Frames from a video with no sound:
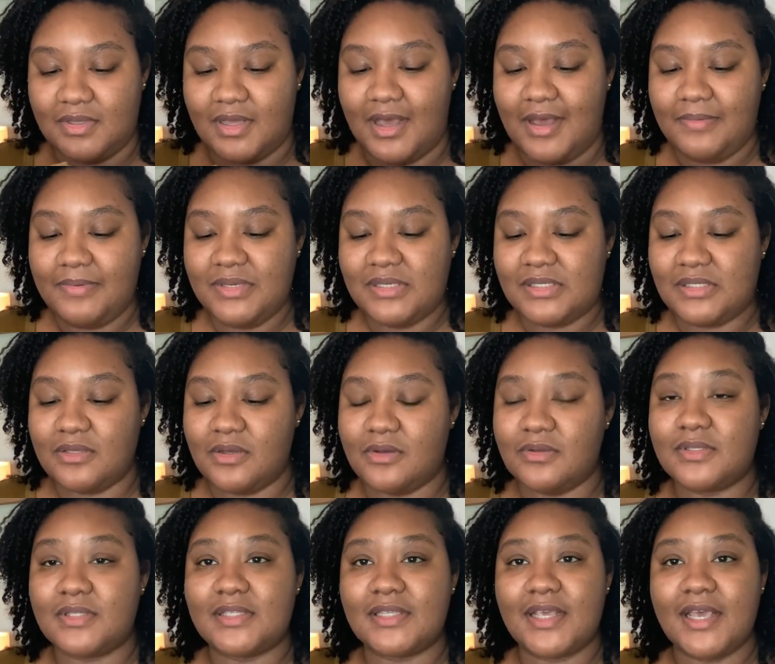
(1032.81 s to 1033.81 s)
I'd be so
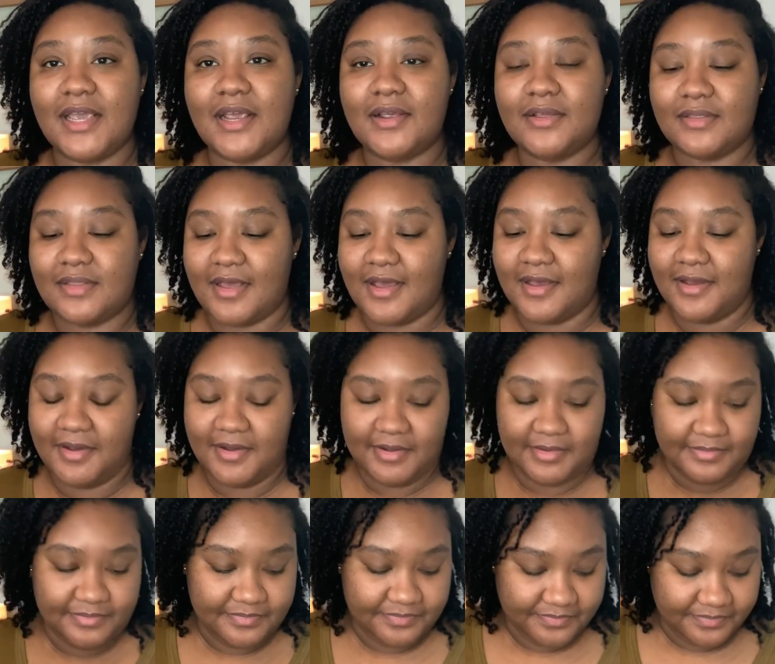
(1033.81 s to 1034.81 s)
scared that
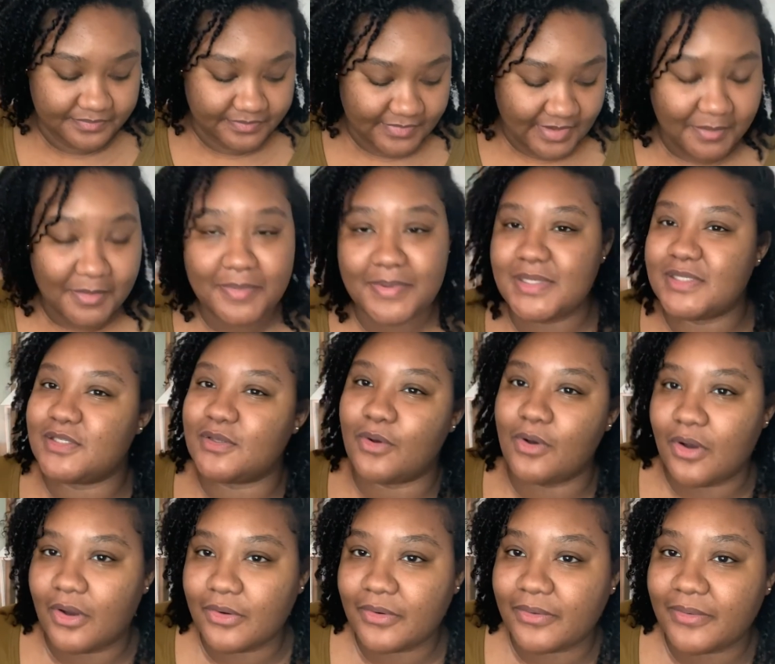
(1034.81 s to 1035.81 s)
um I'm gonna be so
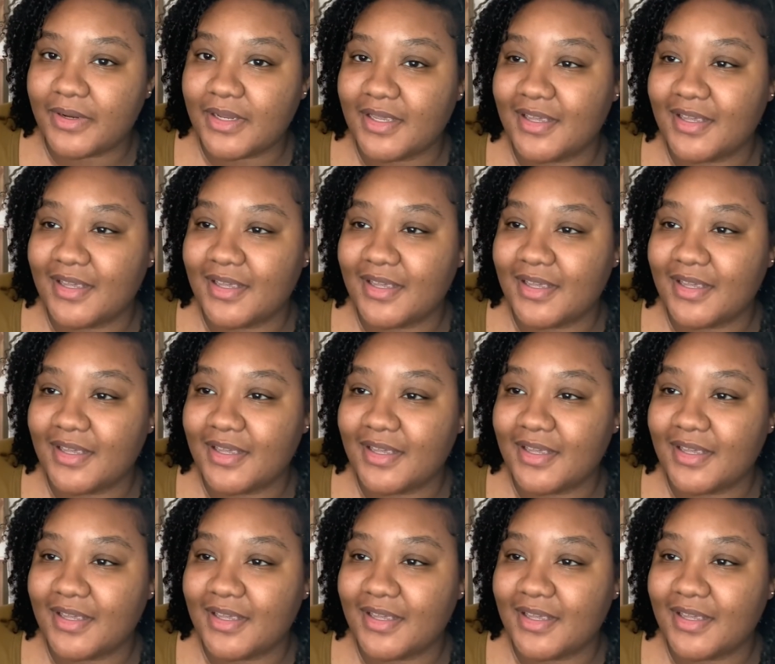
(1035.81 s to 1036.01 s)
hungry